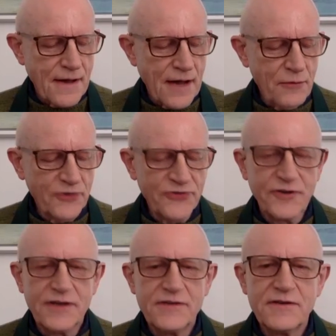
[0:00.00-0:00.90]
I
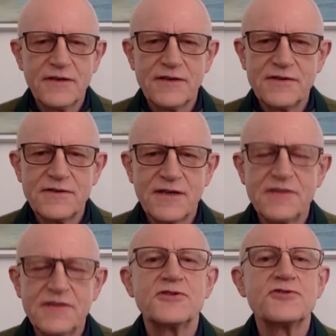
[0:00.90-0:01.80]
wasn't
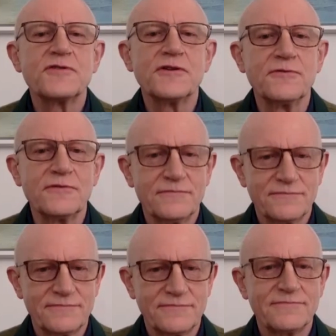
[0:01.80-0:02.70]
in control.
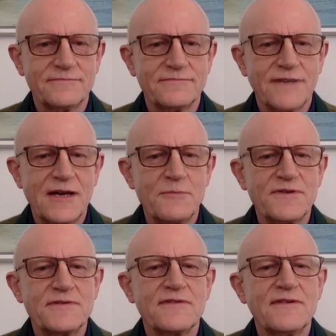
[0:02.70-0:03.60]
I
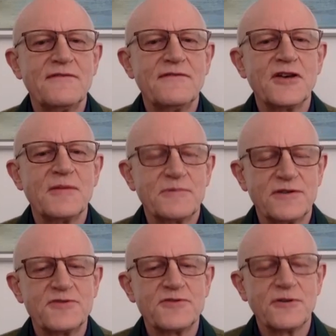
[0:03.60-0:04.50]
was giving up
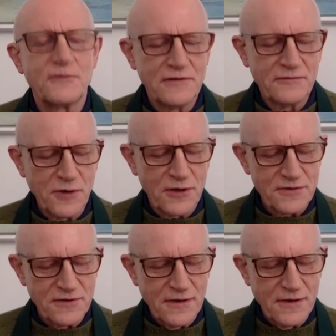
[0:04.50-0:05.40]
control of what